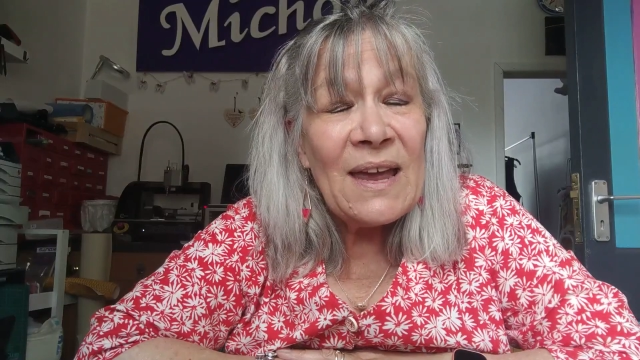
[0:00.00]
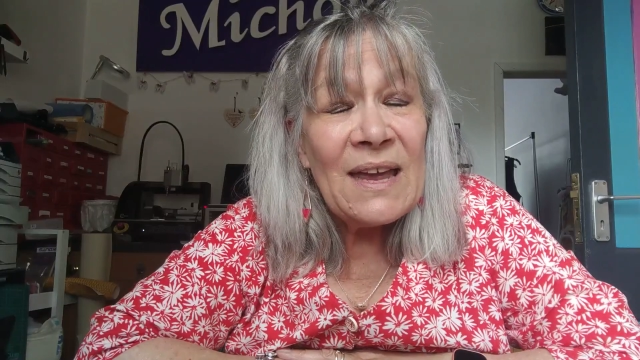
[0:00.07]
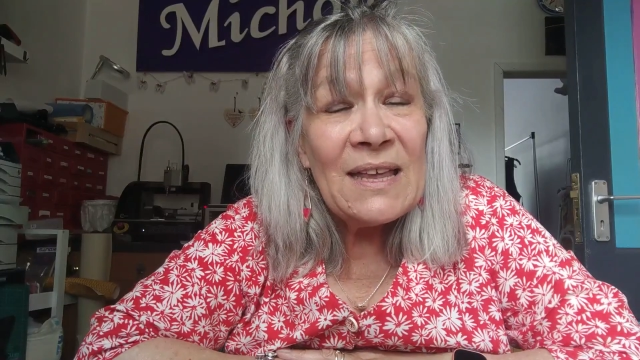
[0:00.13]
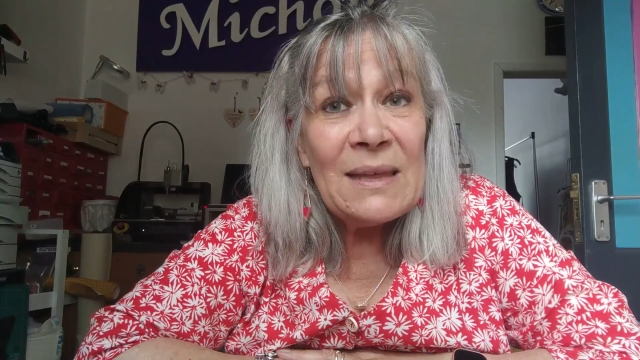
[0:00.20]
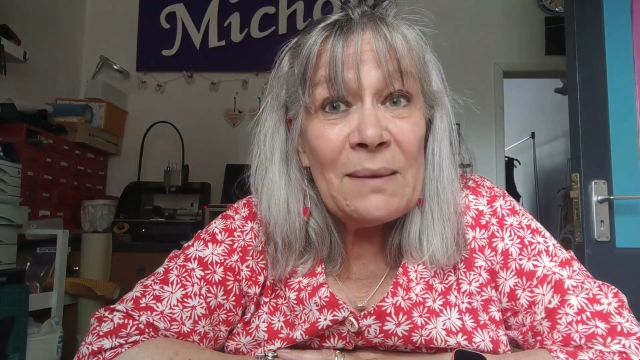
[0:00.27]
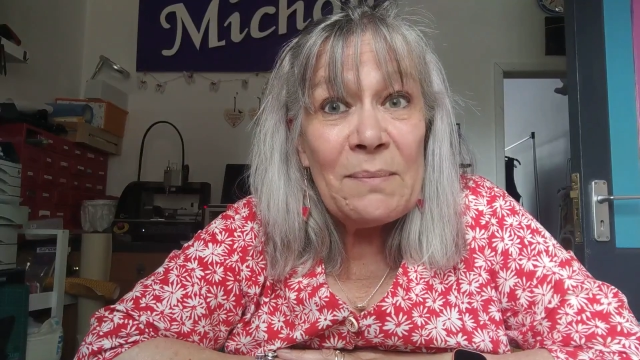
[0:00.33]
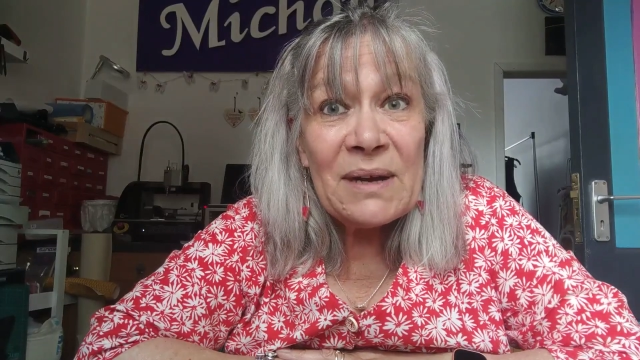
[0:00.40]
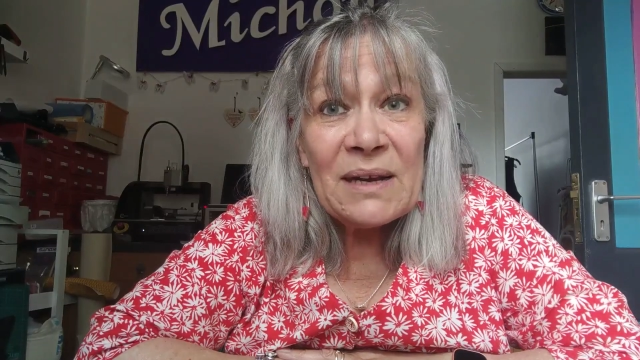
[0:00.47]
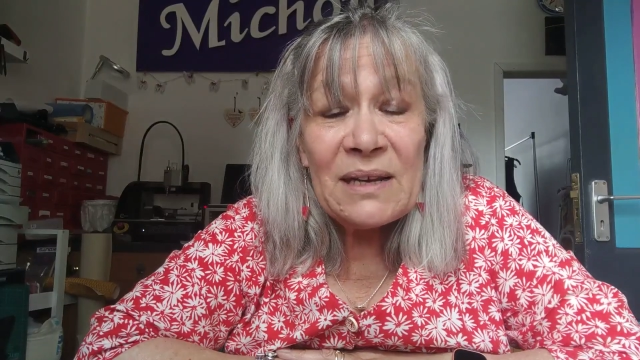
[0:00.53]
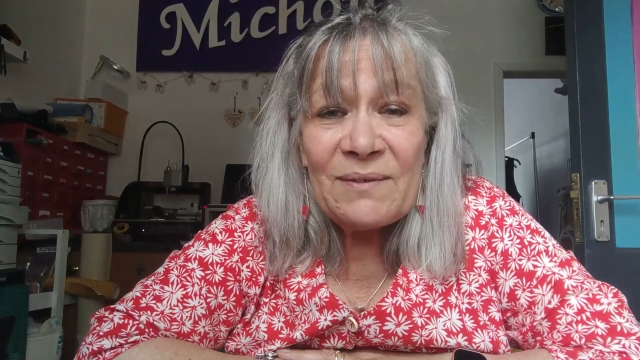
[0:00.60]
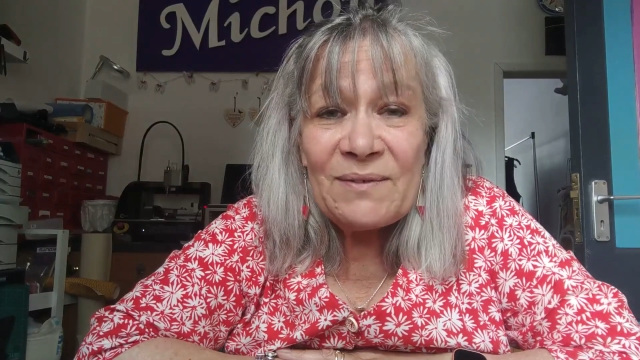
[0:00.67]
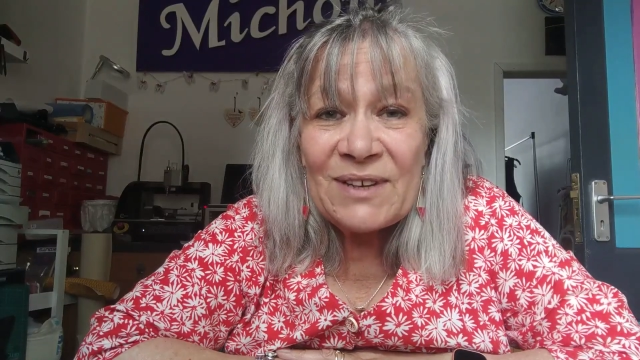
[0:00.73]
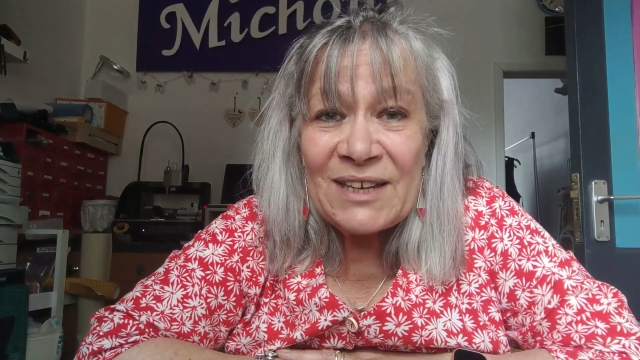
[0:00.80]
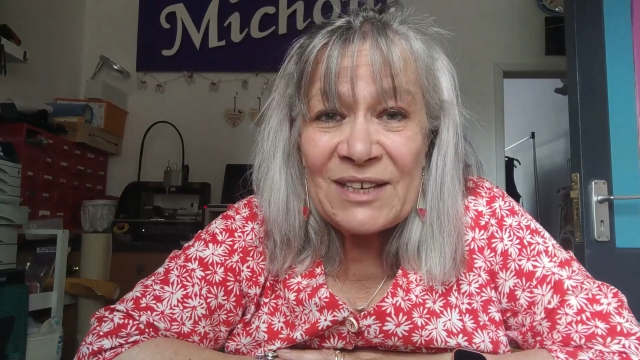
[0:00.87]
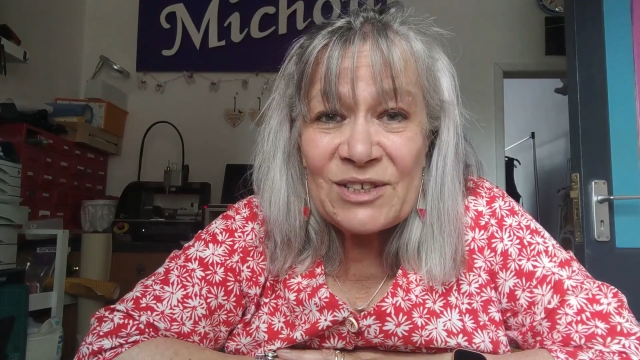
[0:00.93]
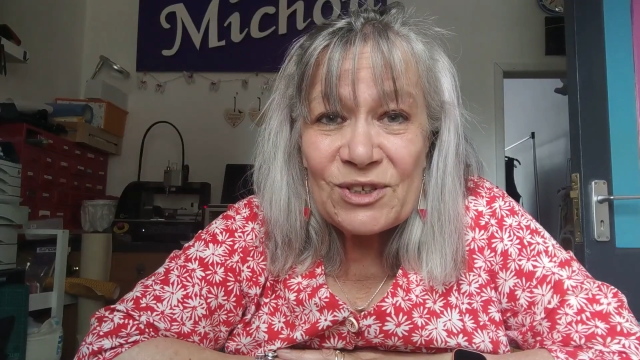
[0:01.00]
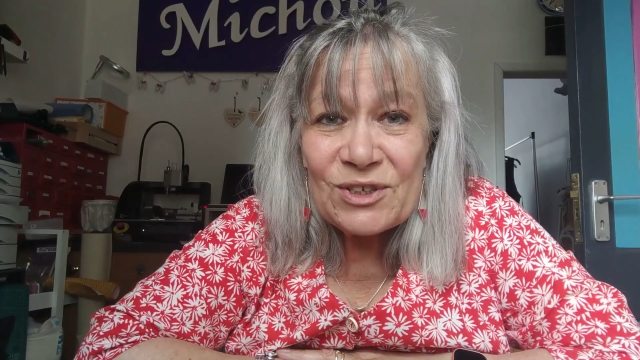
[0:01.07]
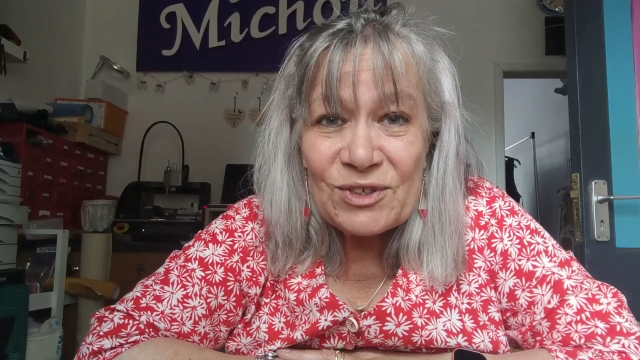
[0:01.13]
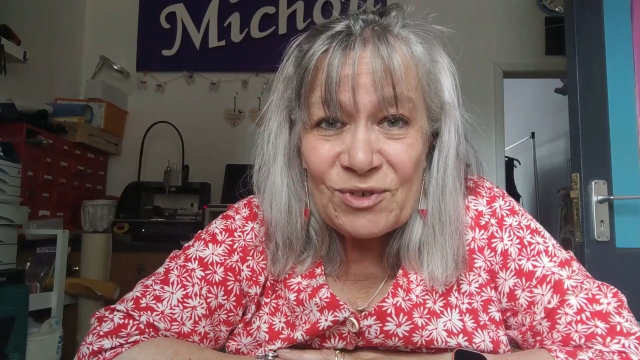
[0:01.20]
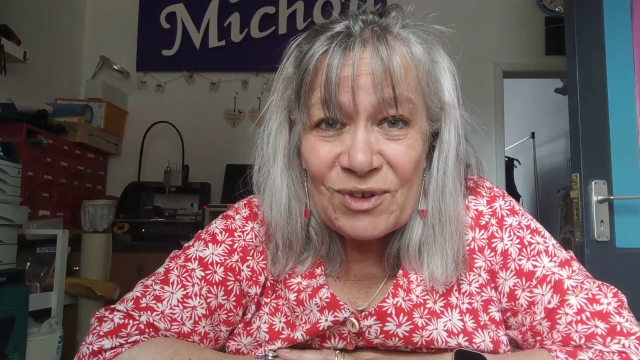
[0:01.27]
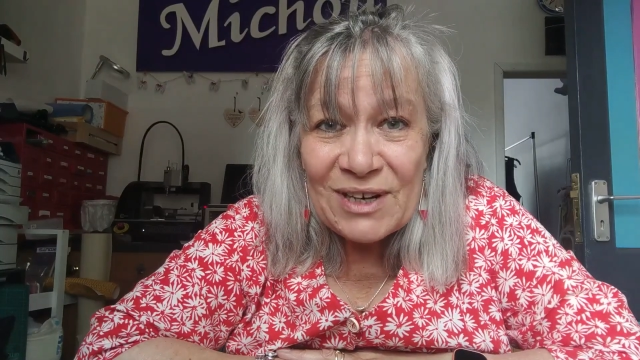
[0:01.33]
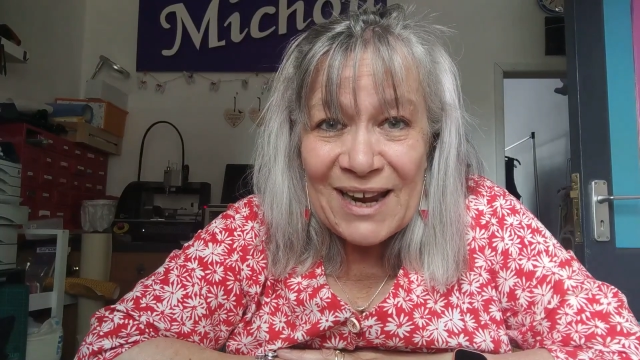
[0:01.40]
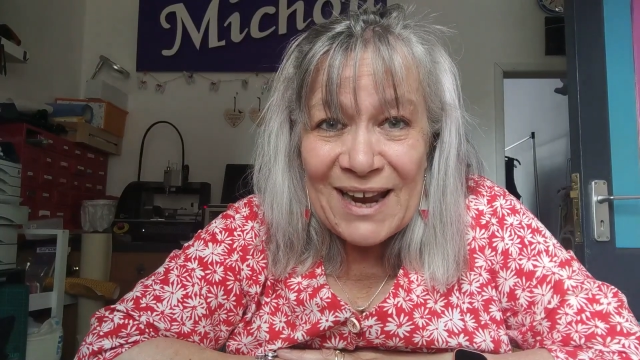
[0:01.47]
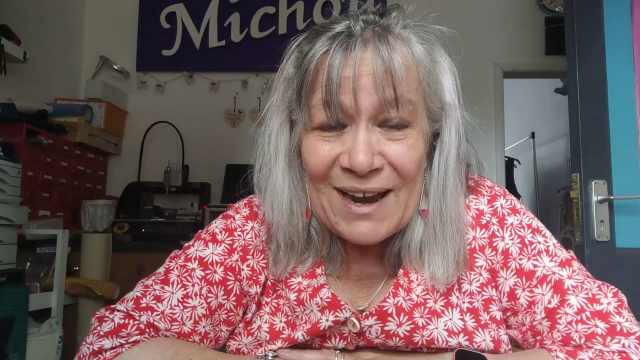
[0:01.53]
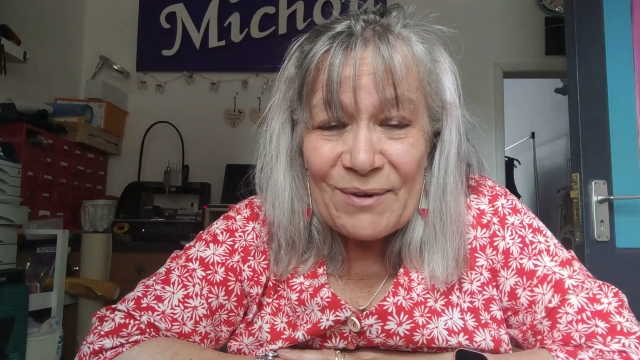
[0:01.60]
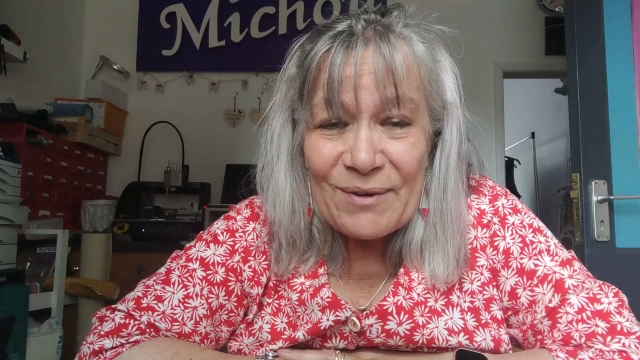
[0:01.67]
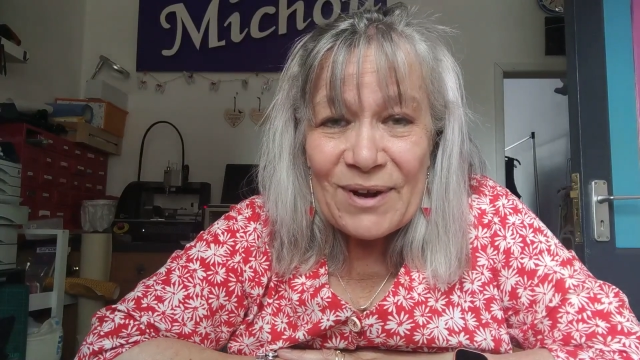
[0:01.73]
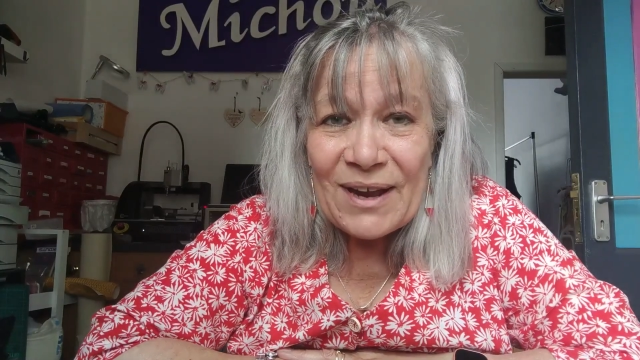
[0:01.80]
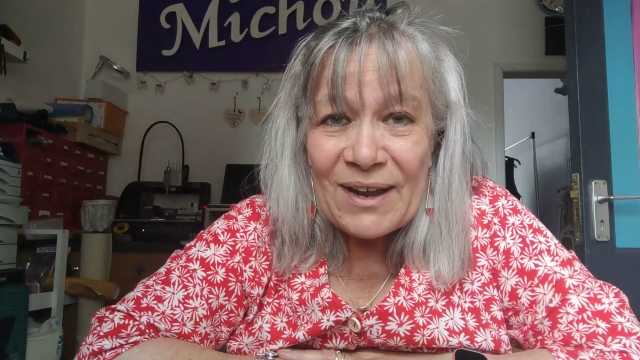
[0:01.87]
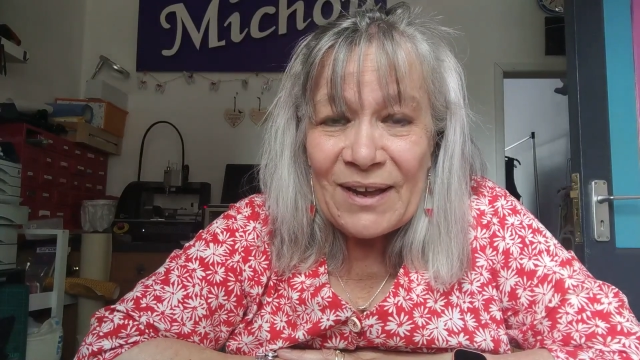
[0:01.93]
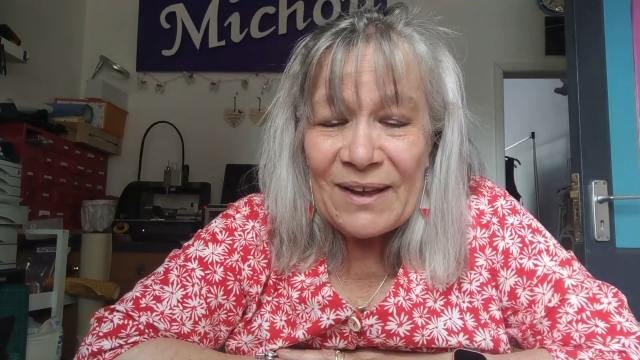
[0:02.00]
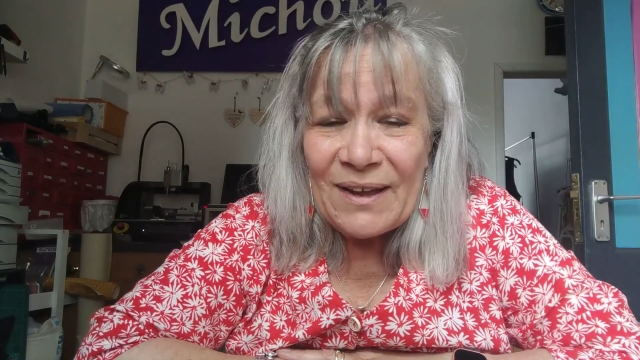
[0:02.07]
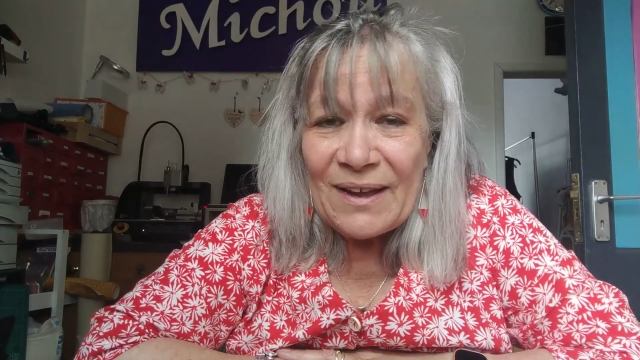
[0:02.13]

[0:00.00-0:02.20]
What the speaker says: in the middle of an industrial area